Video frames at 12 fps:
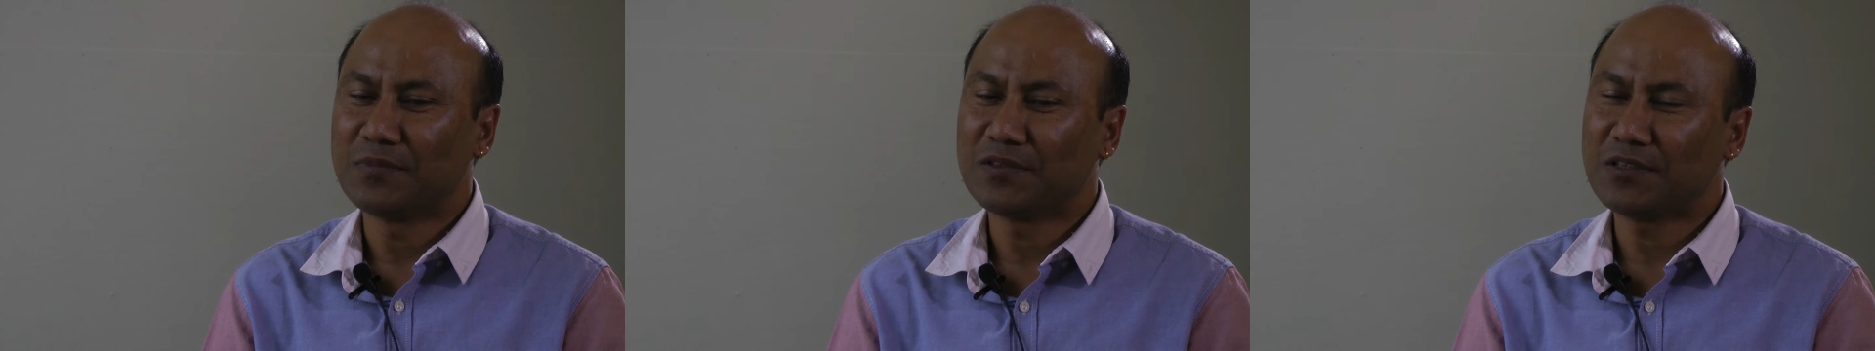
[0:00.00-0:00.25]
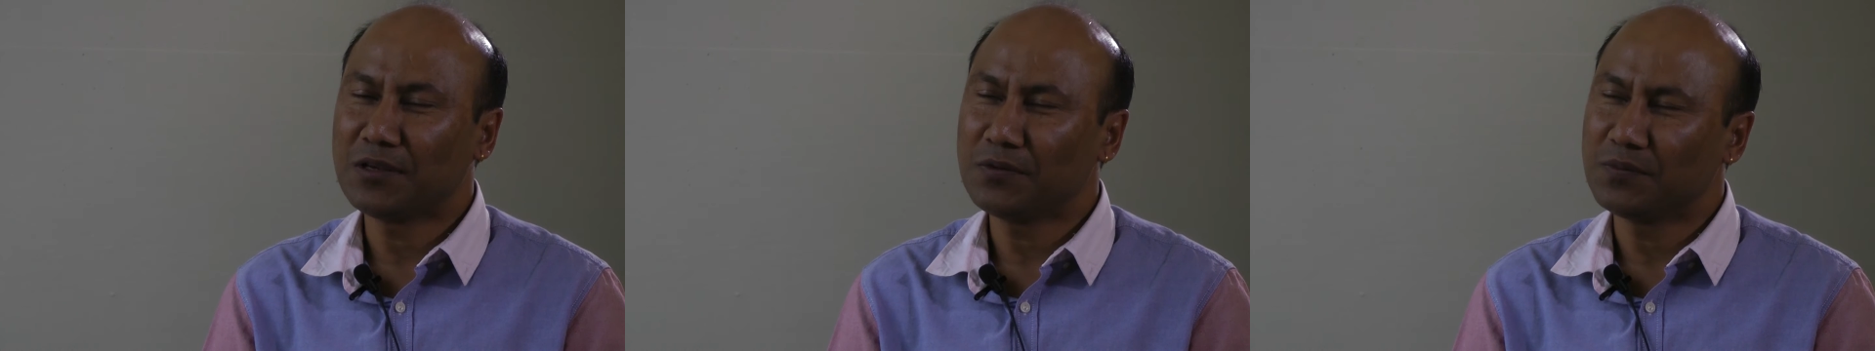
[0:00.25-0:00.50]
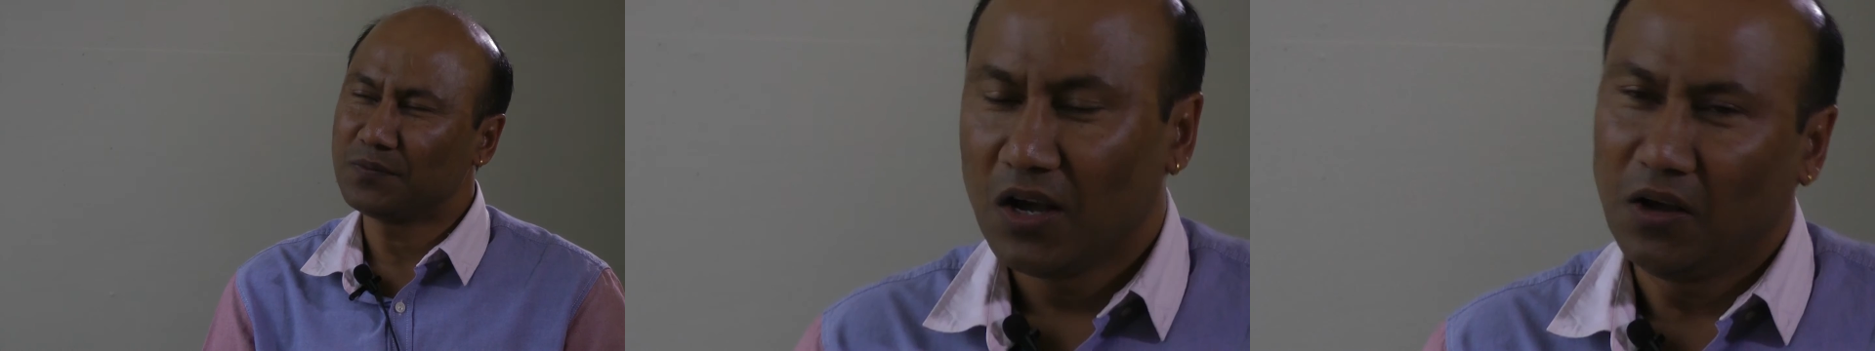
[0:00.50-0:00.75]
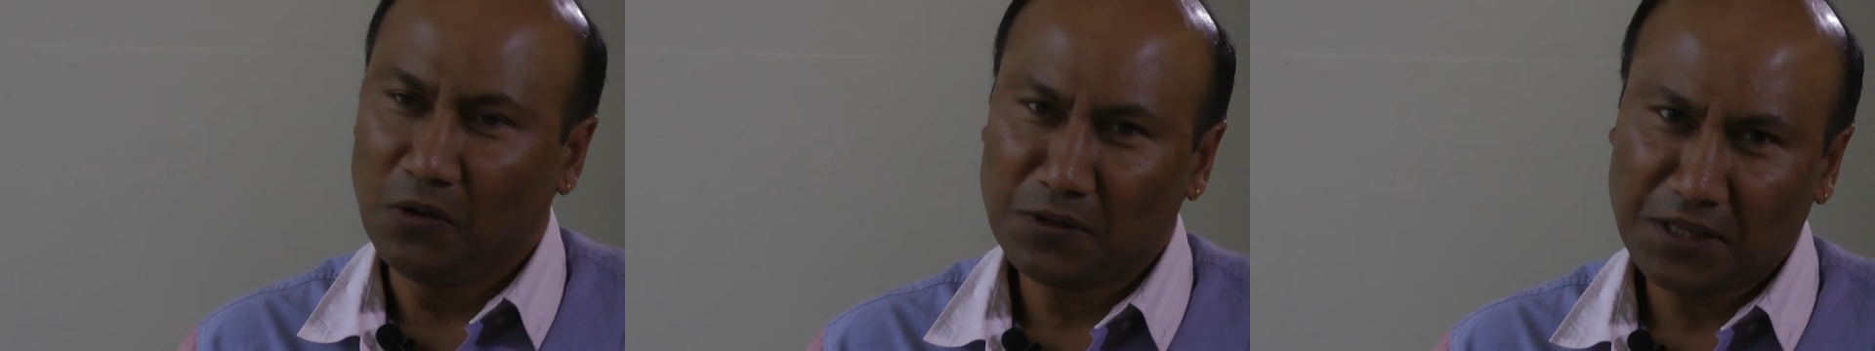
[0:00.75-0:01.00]
So
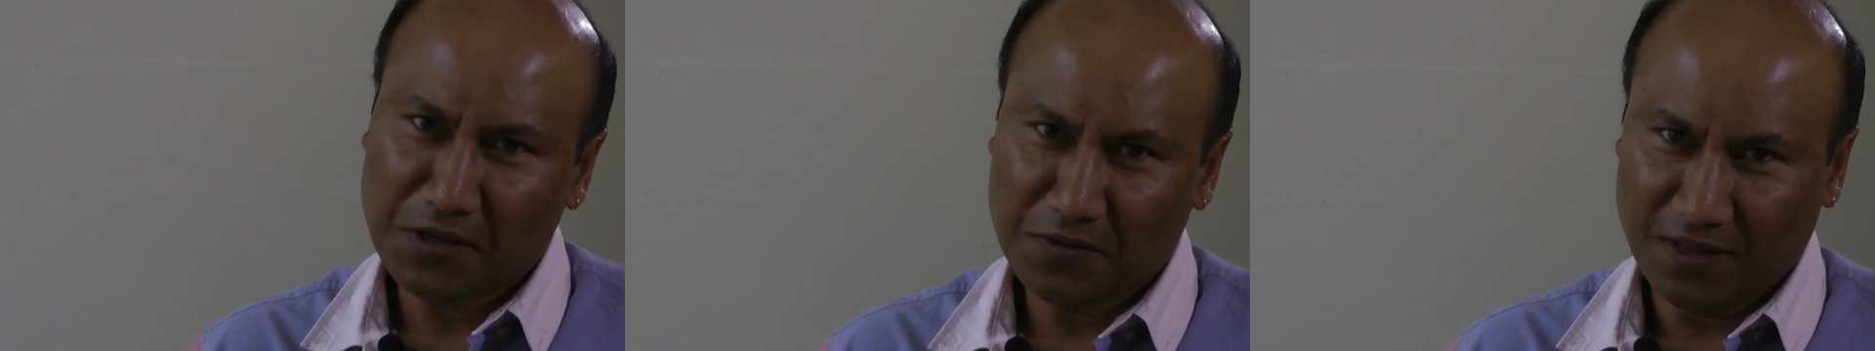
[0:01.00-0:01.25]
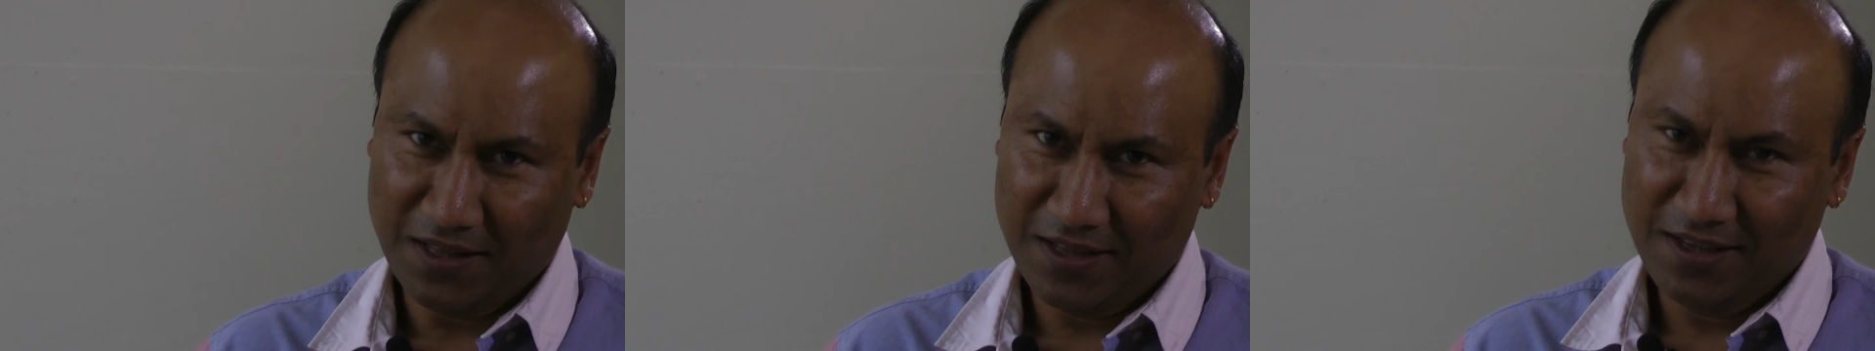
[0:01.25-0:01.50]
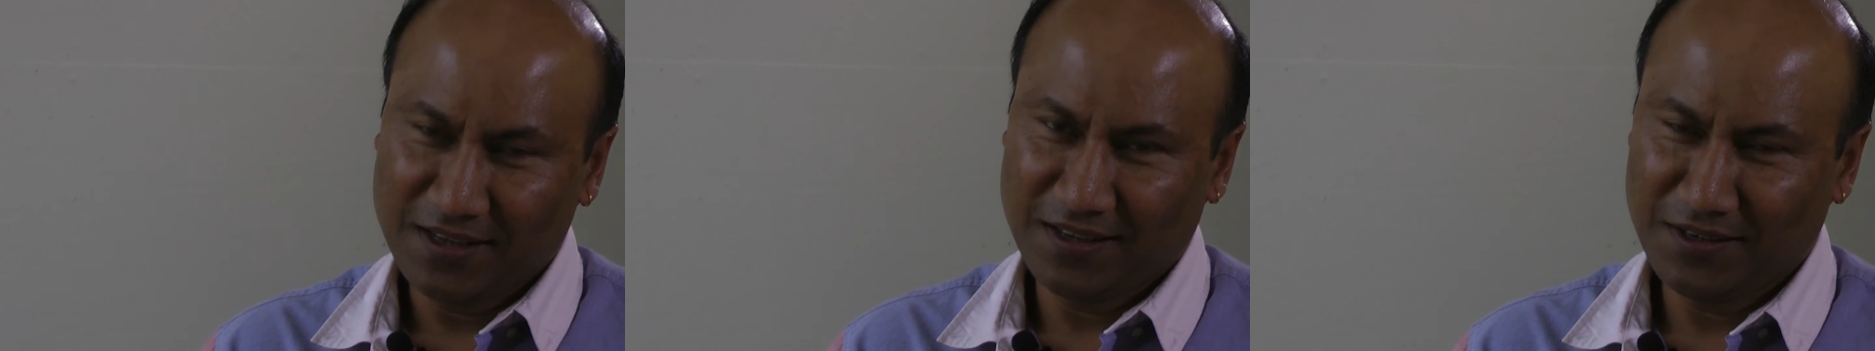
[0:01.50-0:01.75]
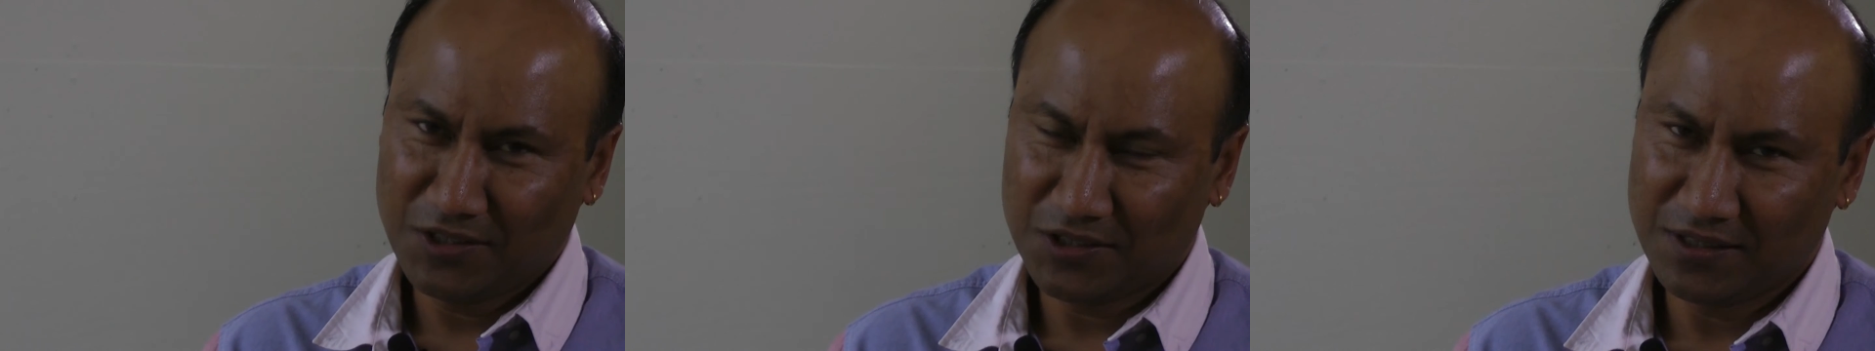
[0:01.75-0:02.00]
although I
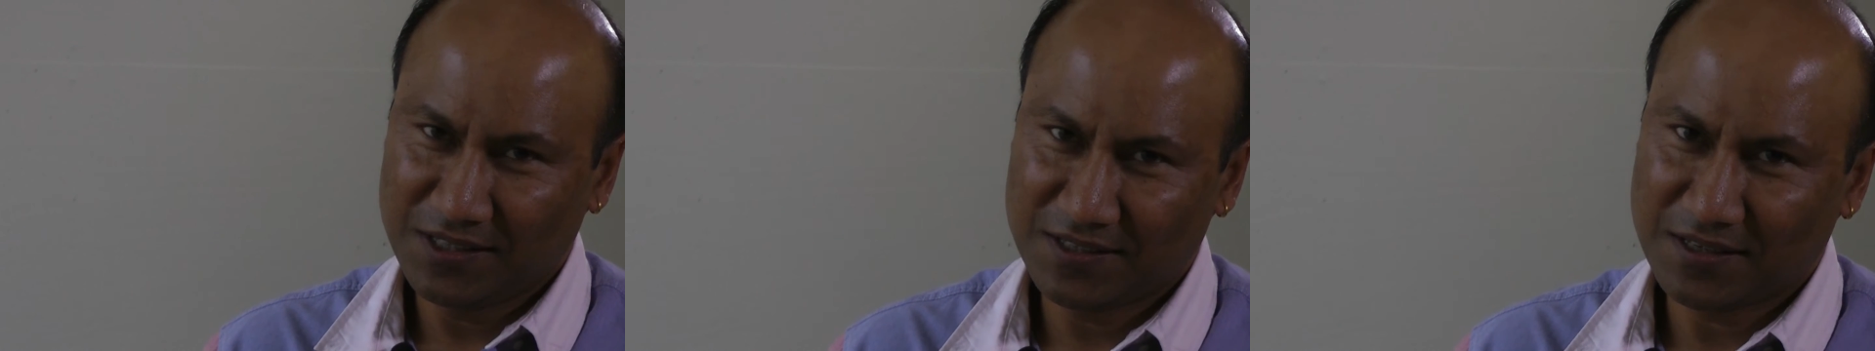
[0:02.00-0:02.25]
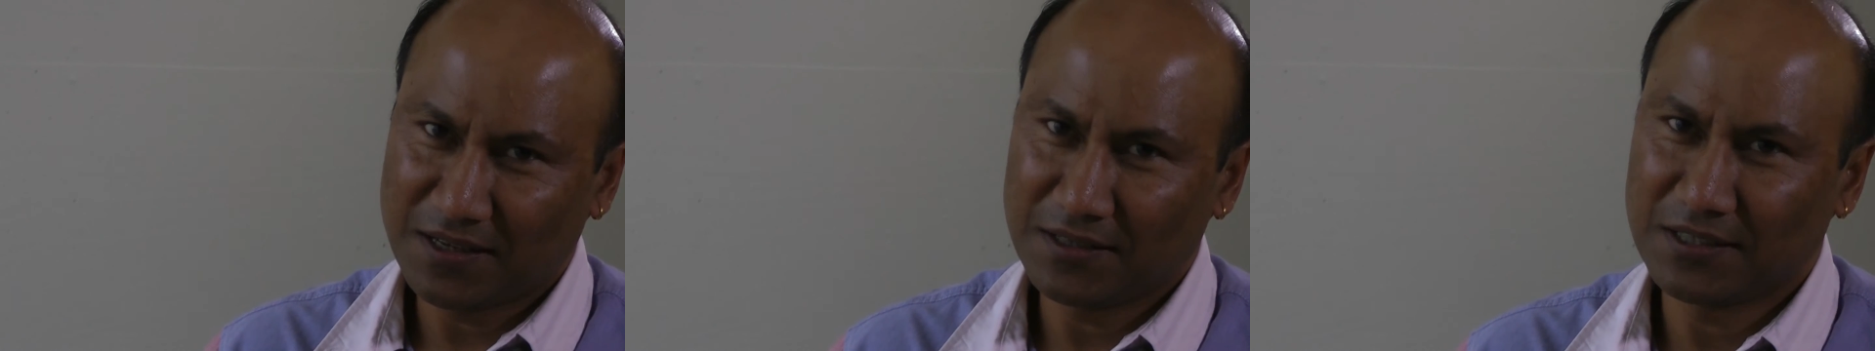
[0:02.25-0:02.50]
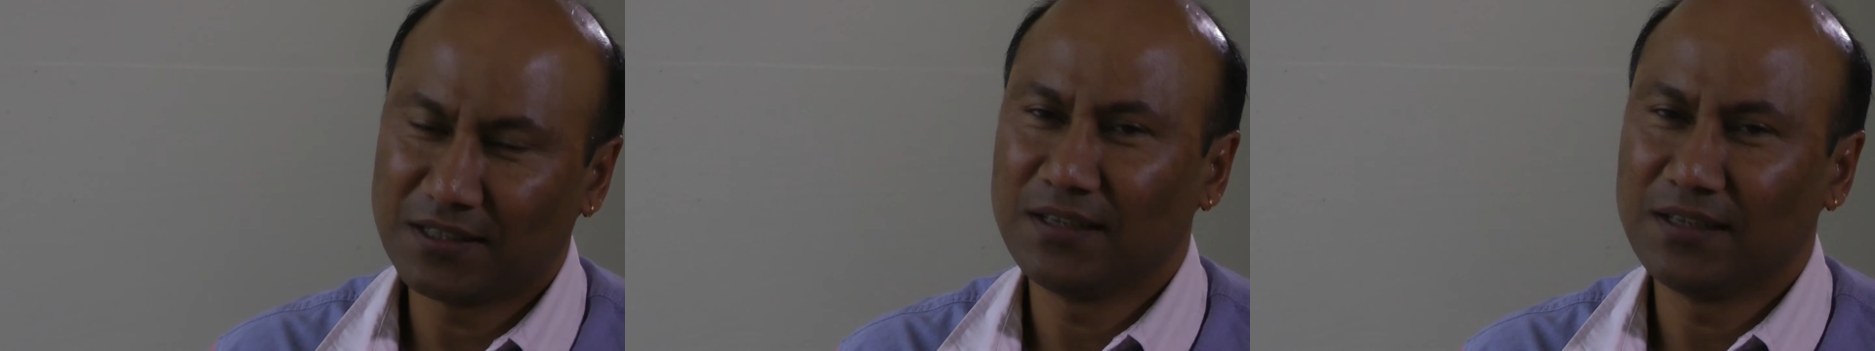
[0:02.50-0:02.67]
initially started